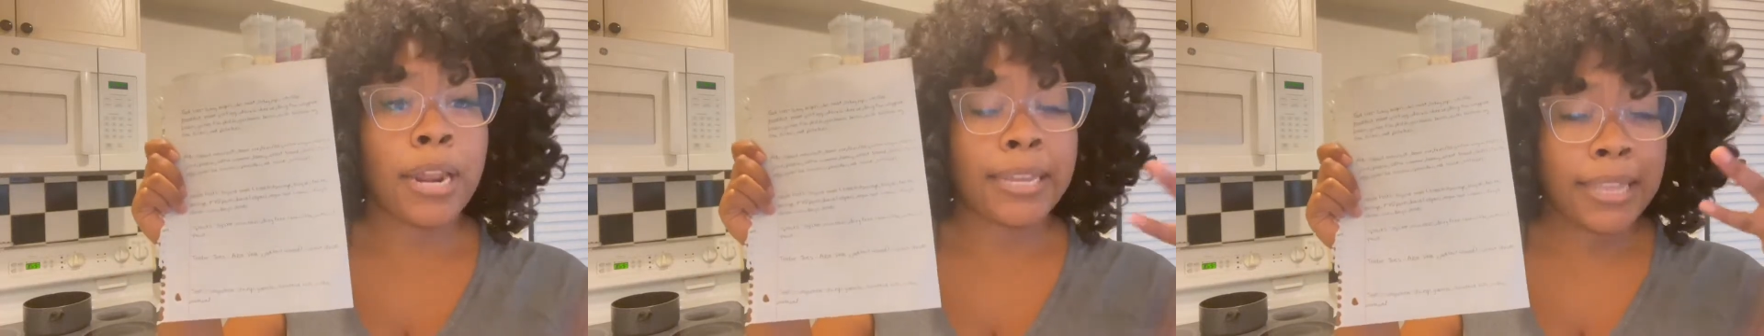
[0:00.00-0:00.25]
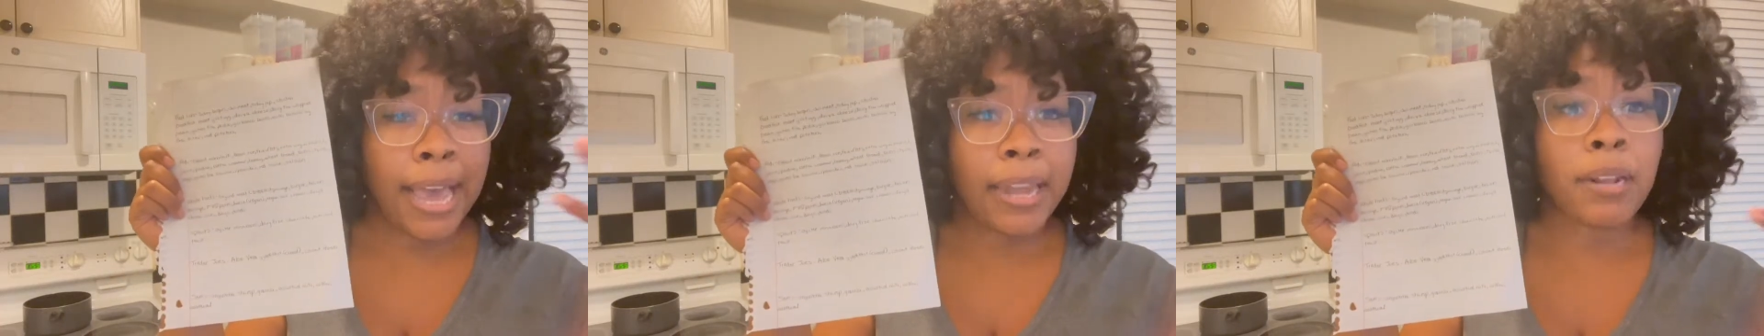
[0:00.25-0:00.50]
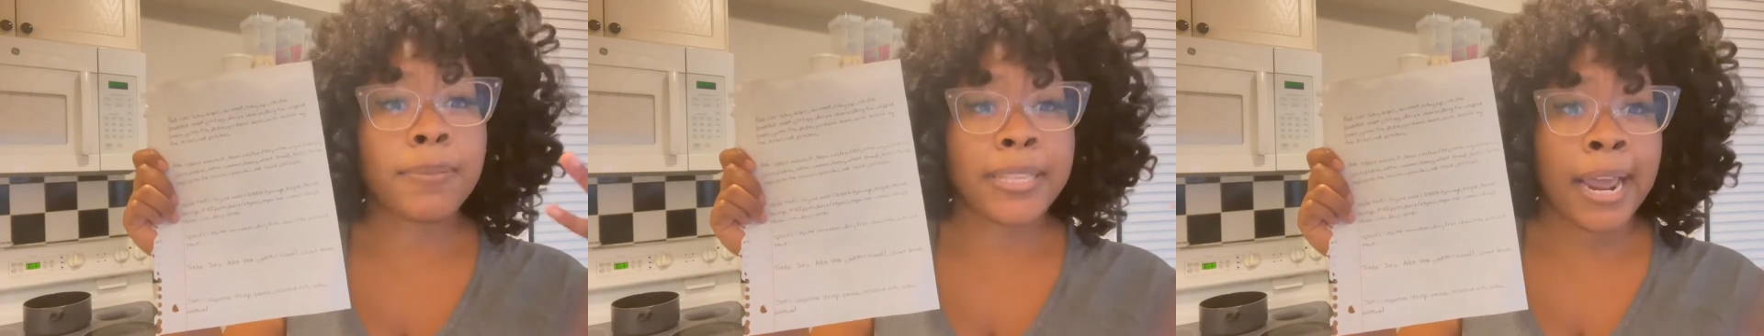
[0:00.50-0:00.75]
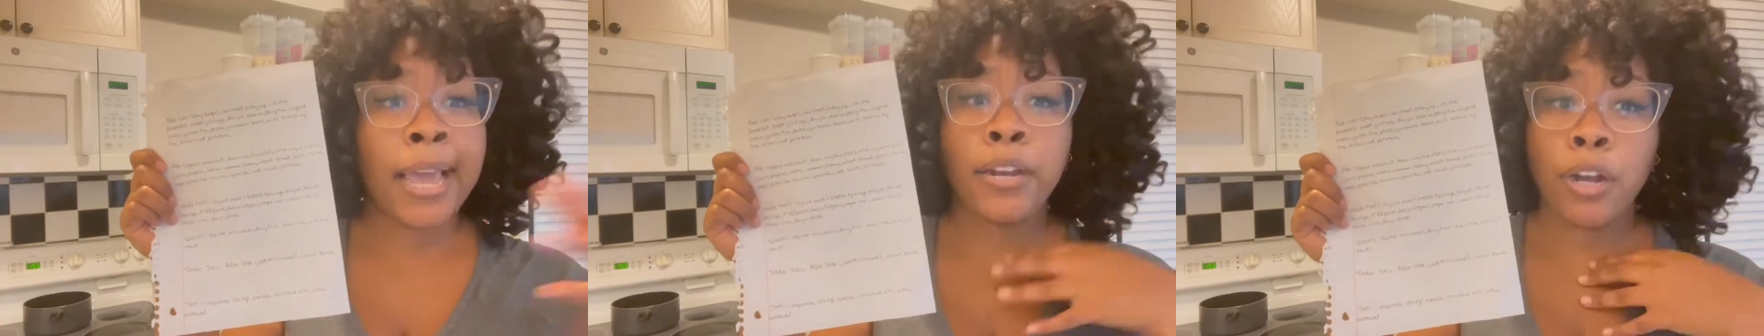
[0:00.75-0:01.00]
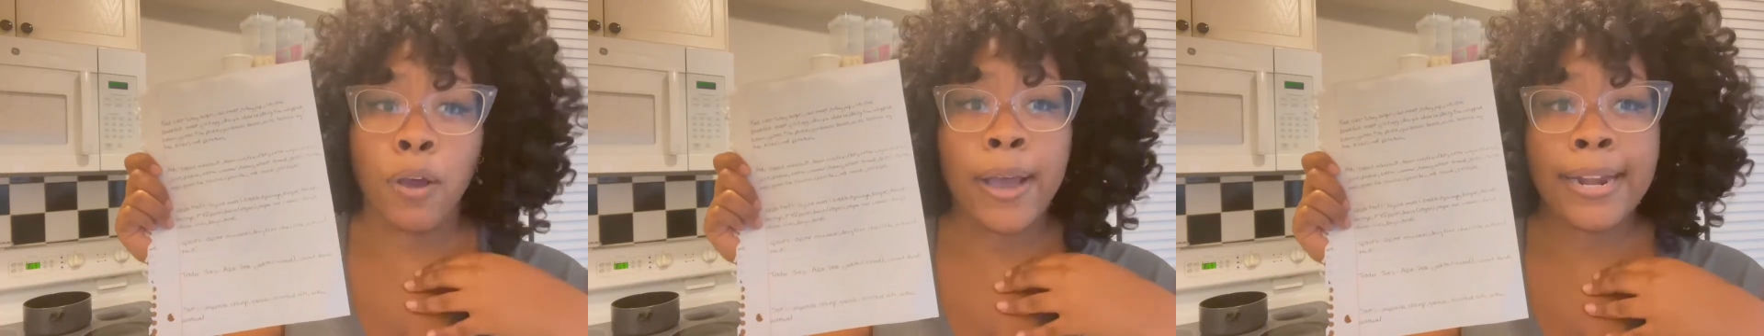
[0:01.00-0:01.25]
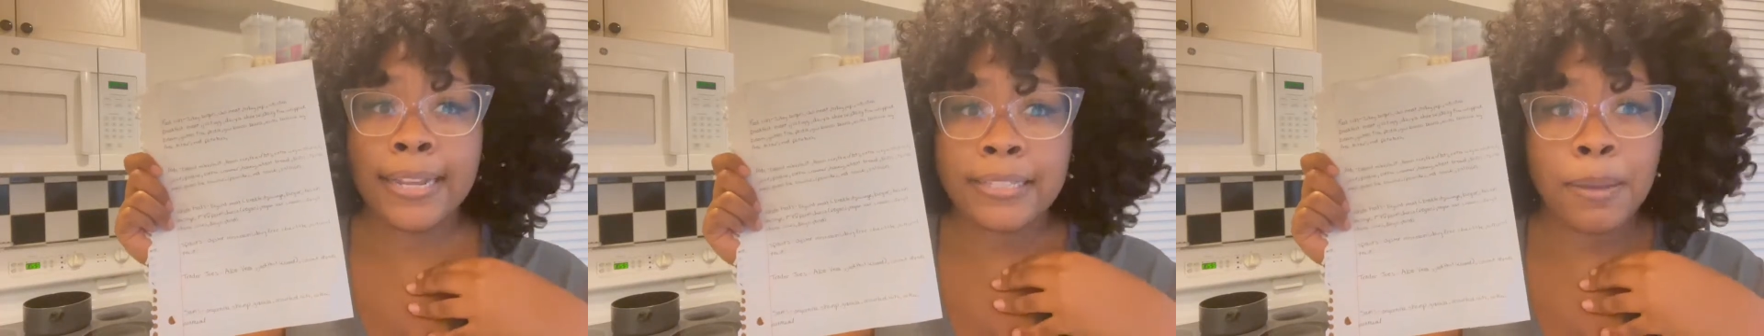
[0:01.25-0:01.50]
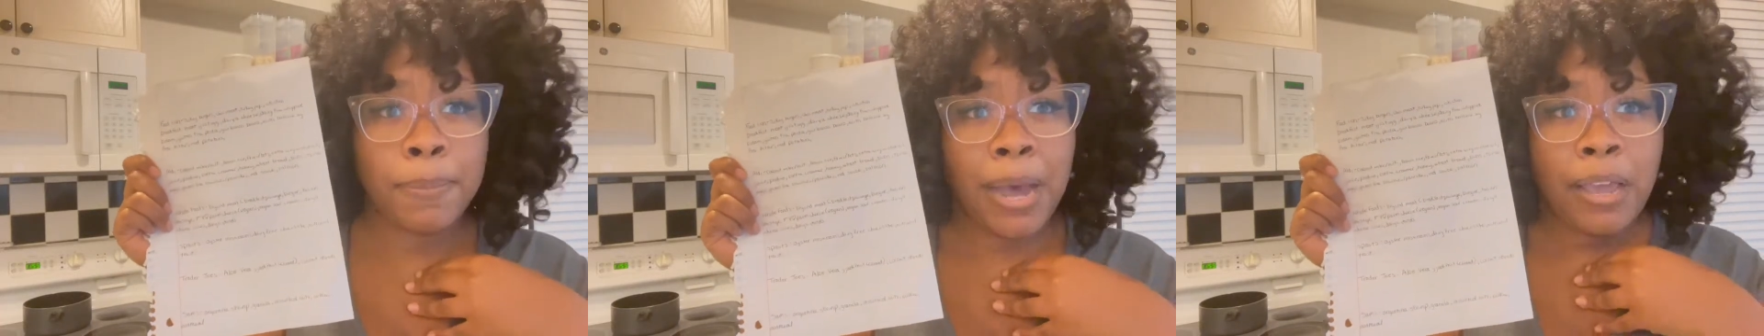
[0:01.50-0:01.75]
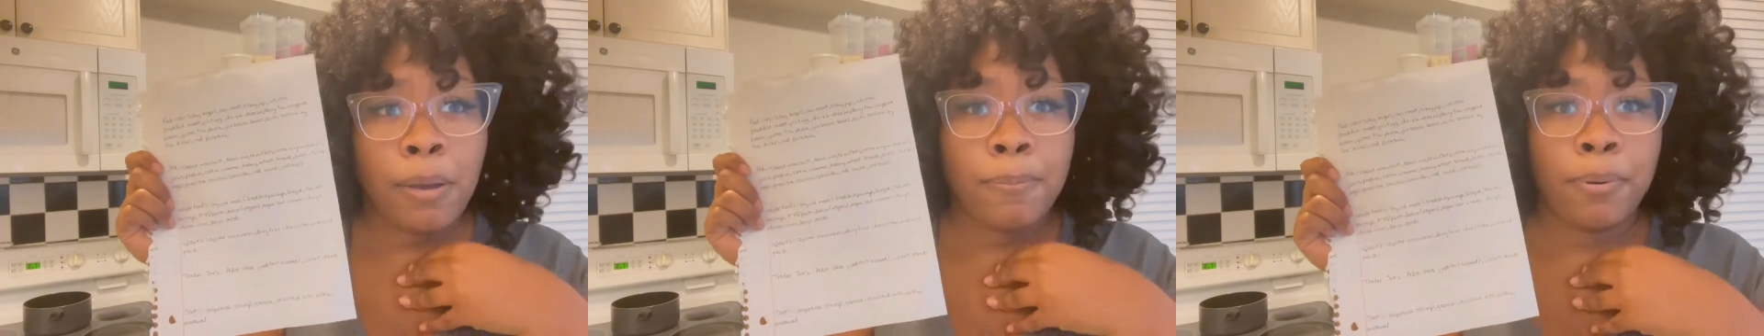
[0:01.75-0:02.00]
like the items that I know I need to
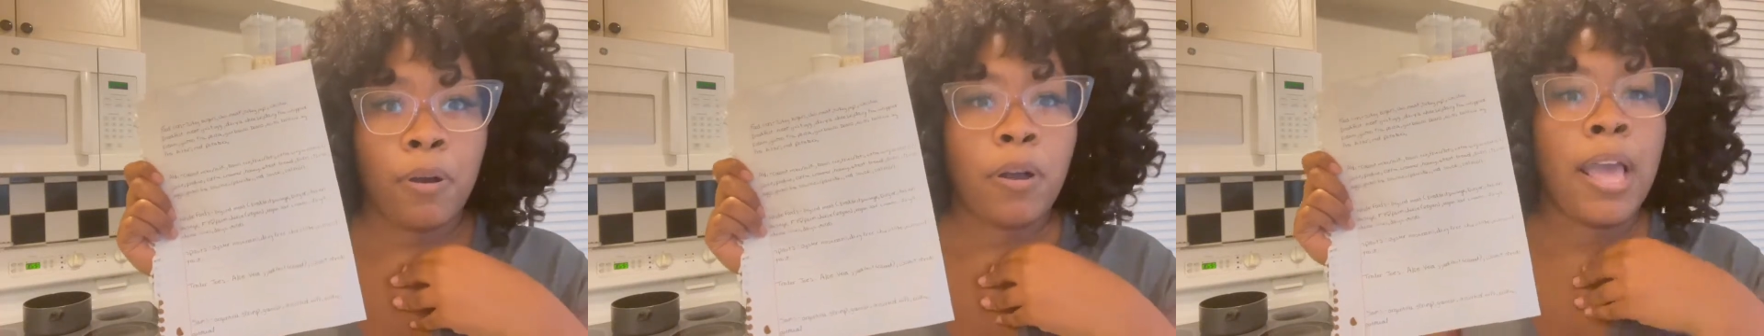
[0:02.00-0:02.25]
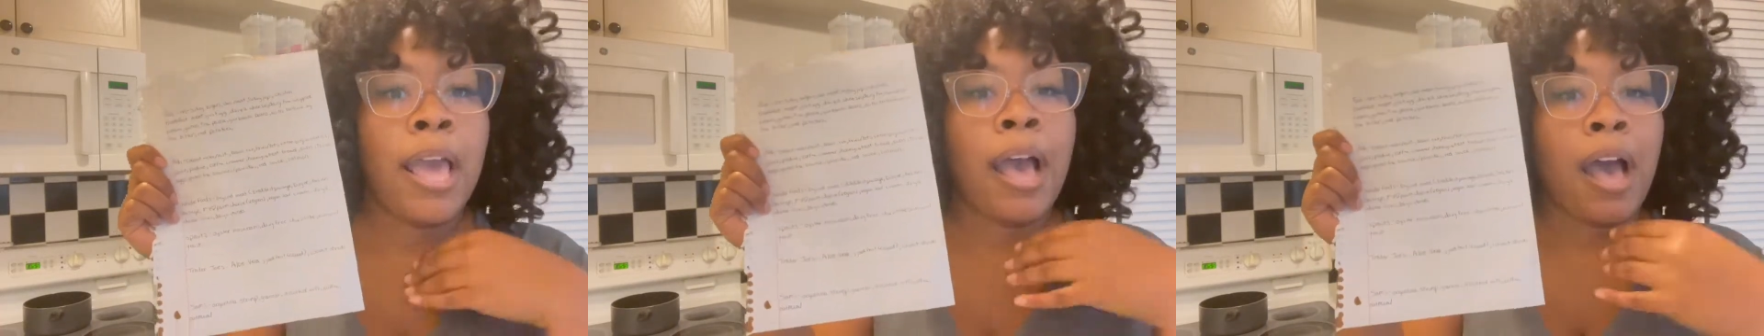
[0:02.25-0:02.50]
buy in bulk,